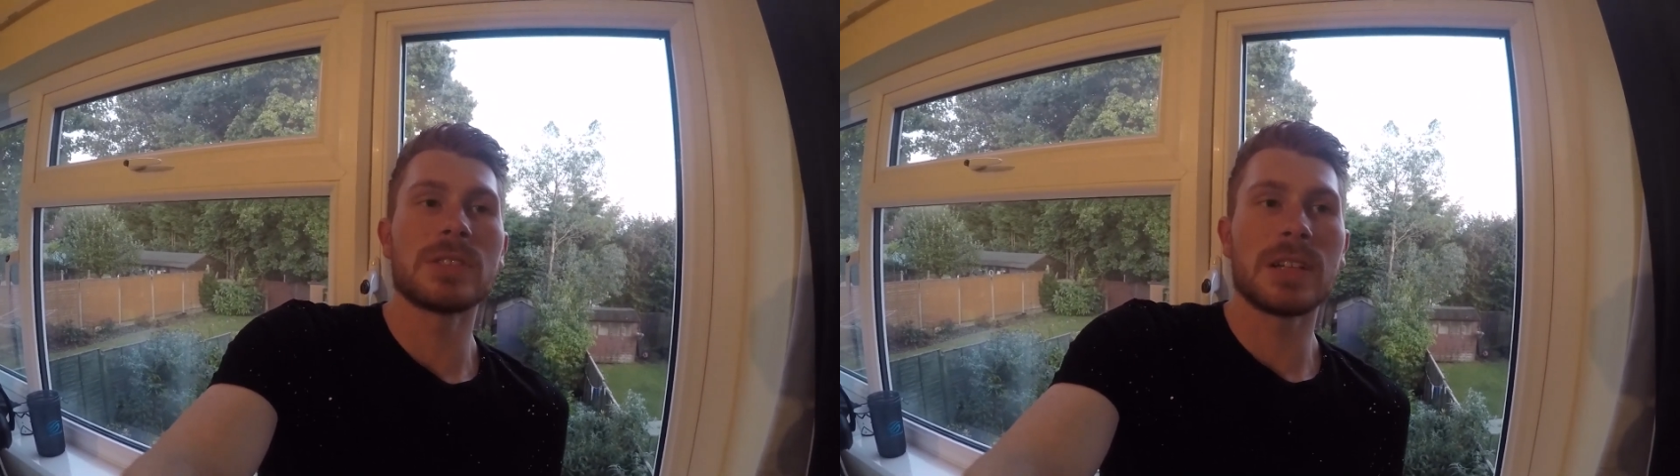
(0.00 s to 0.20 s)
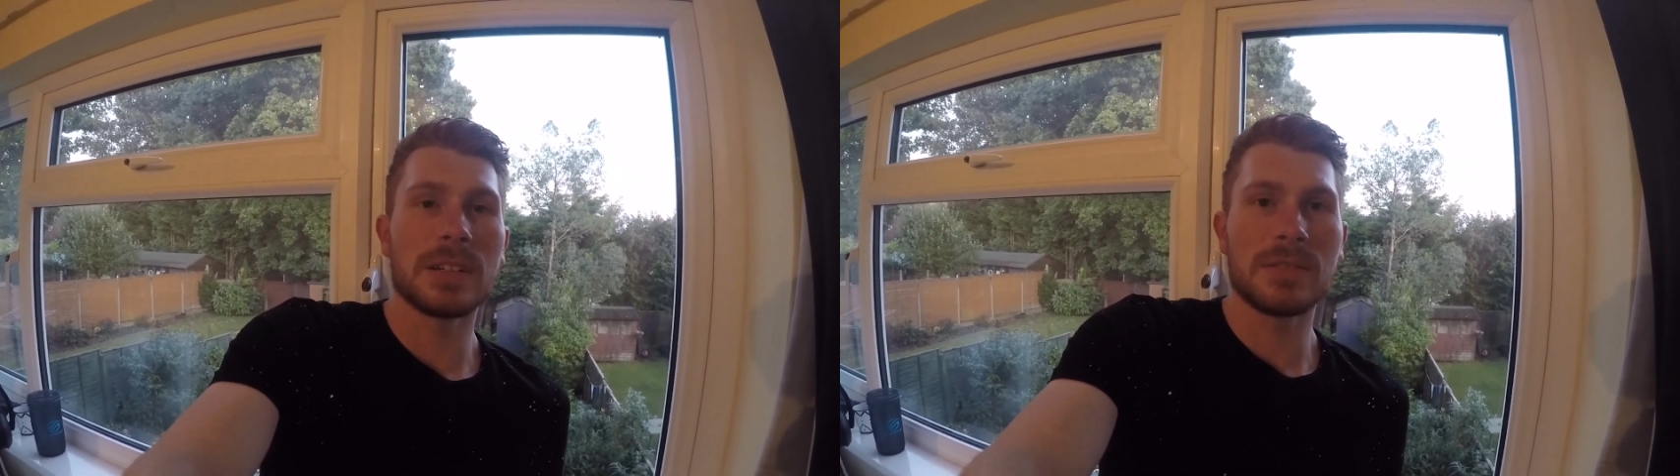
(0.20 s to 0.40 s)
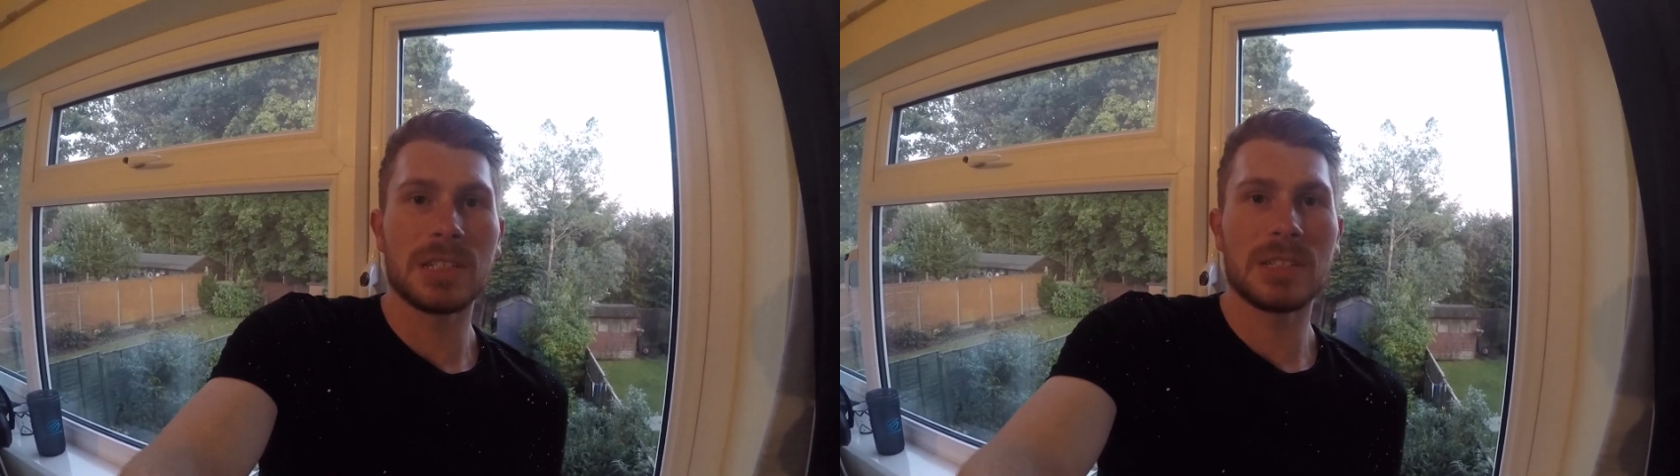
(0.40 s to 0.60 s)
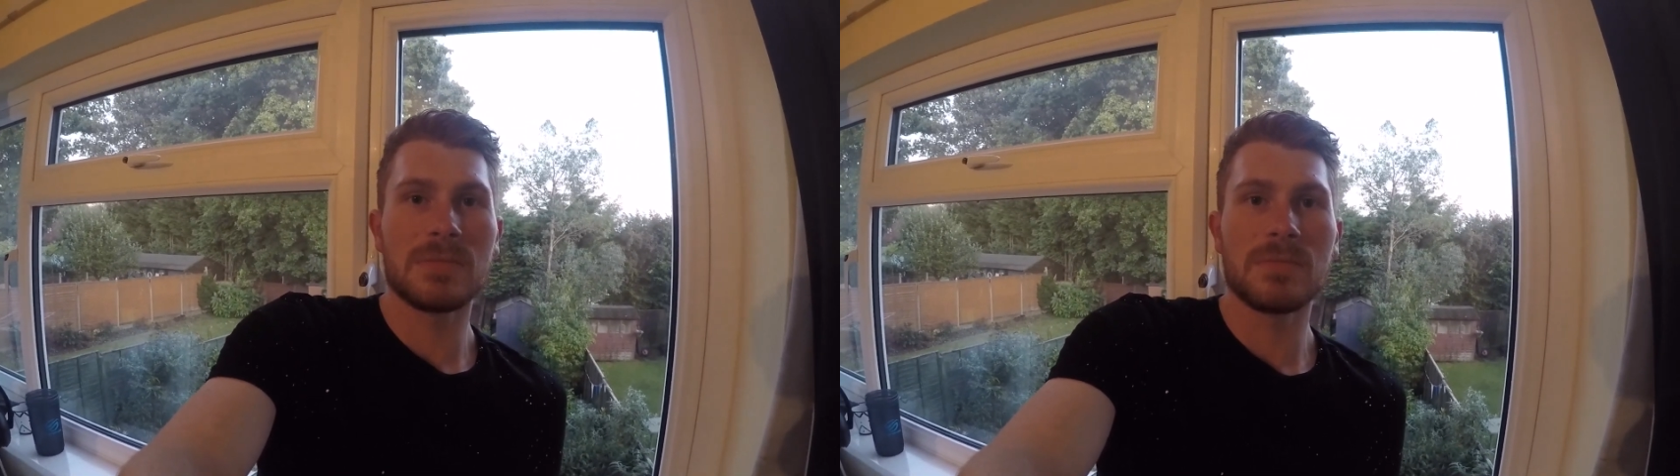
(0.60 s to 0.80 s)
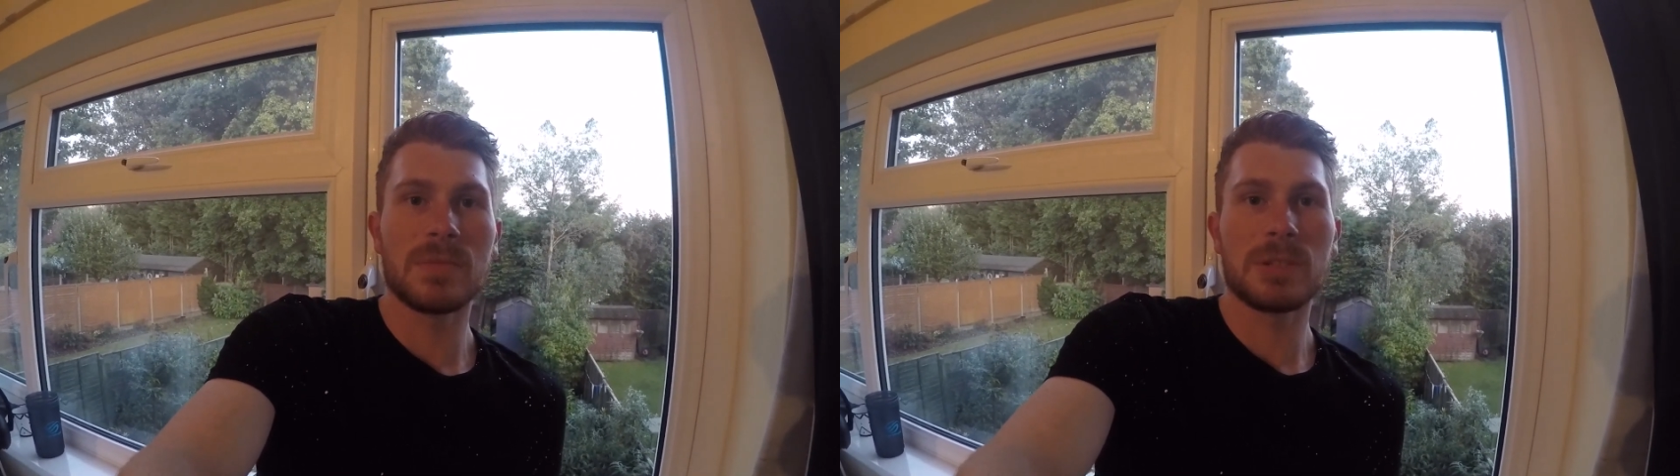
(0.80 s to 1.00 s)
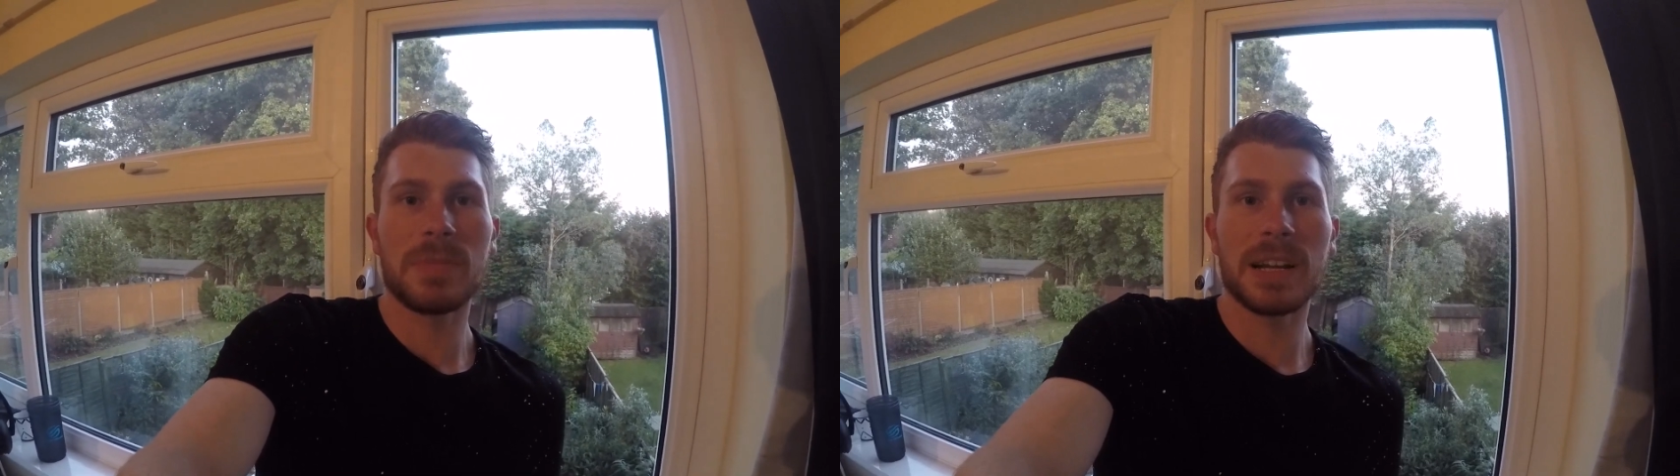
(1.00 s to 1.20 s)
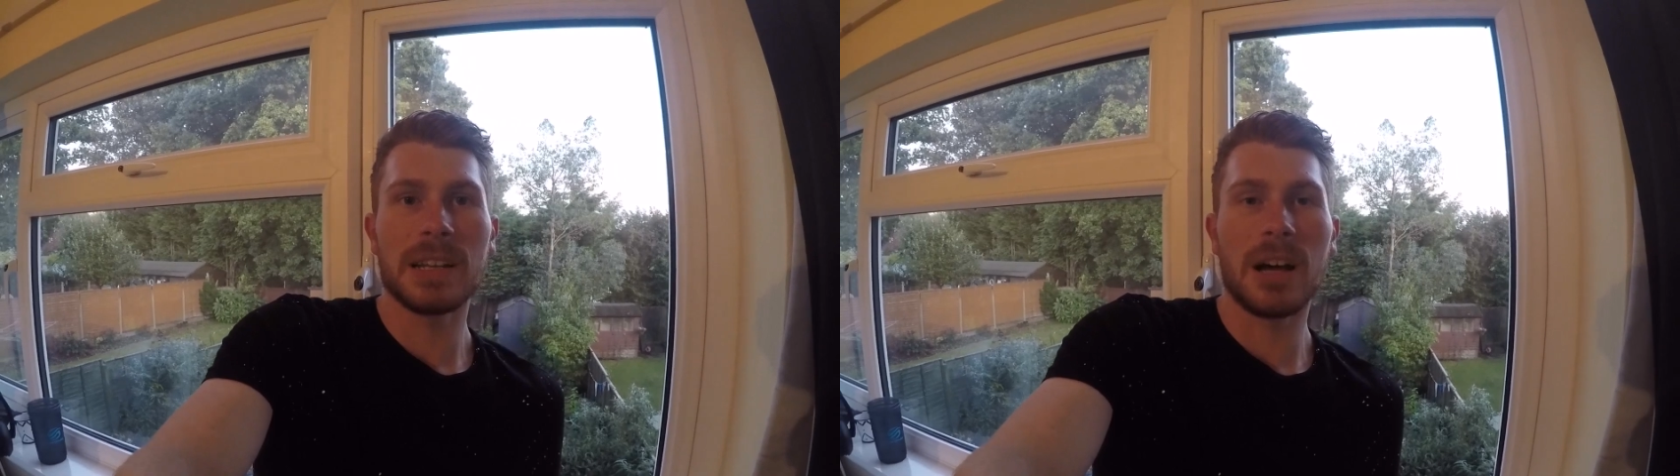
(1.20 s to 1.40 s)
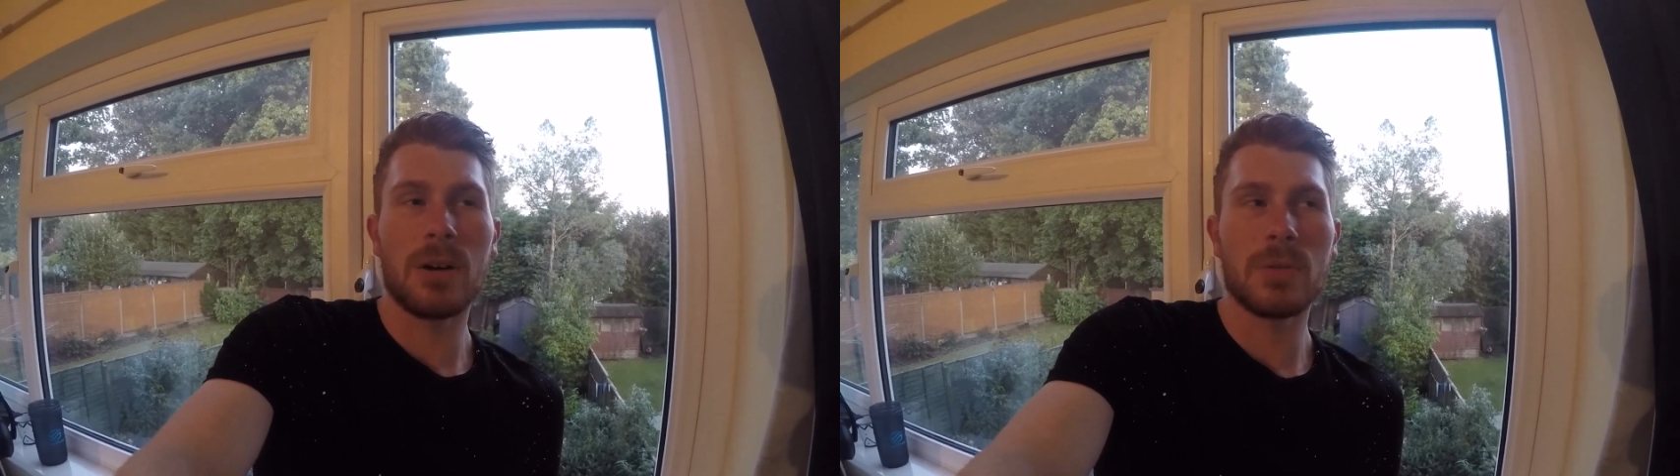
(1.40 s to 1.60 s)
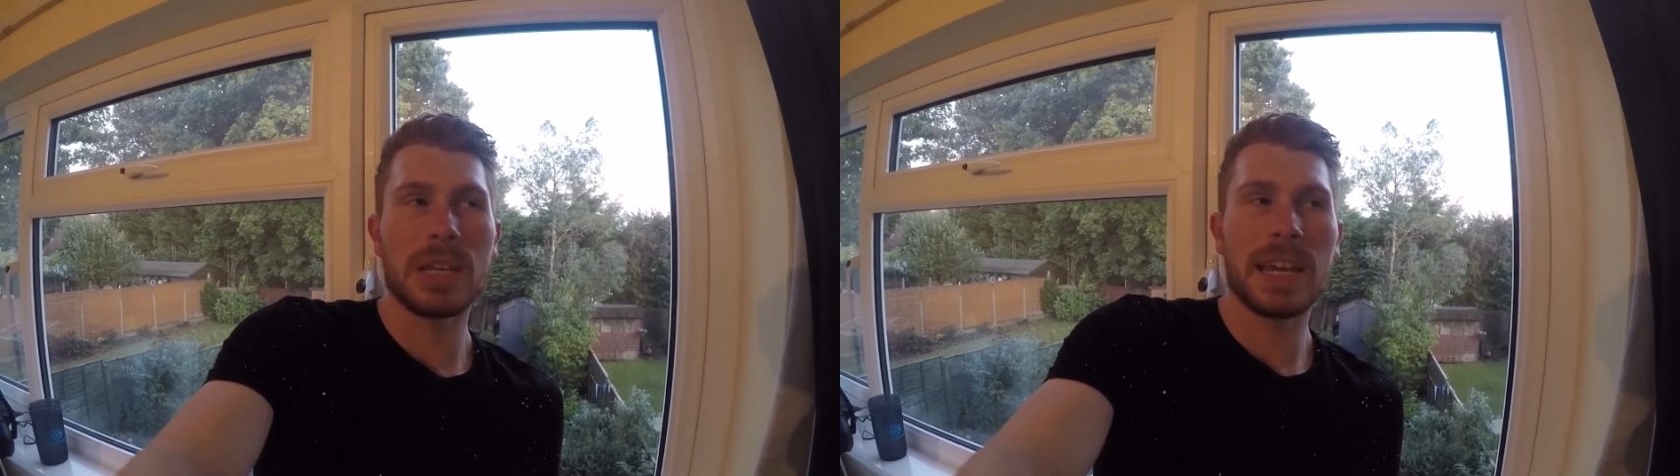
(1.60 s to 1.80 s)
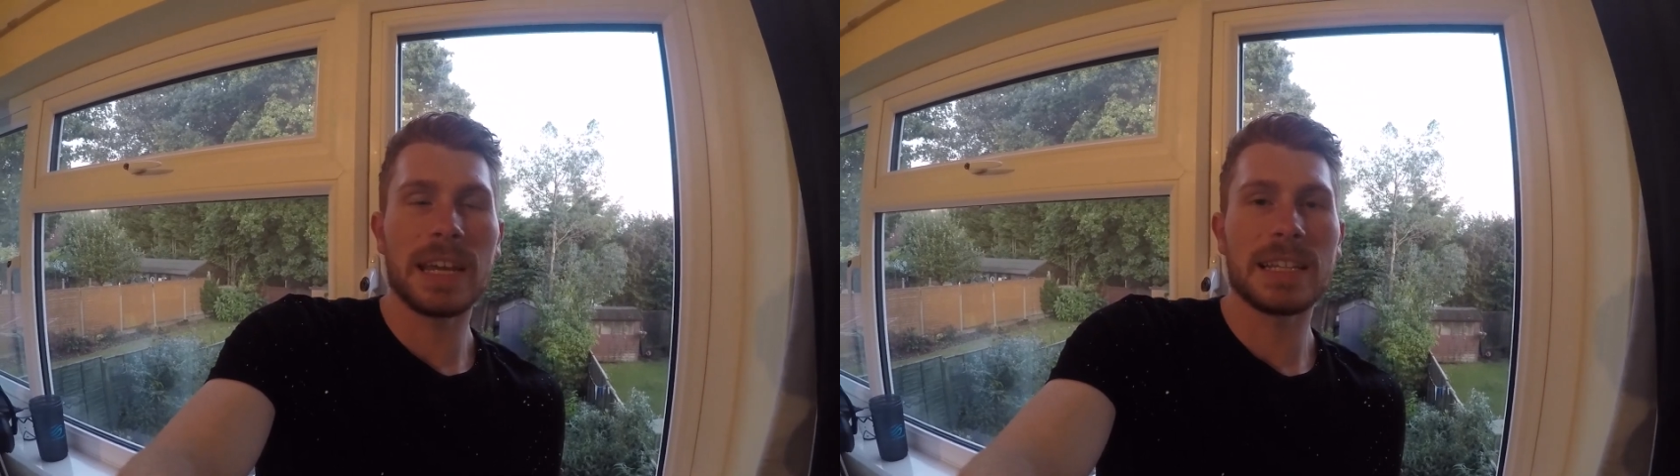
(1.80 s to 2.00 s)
and I just spent the whole year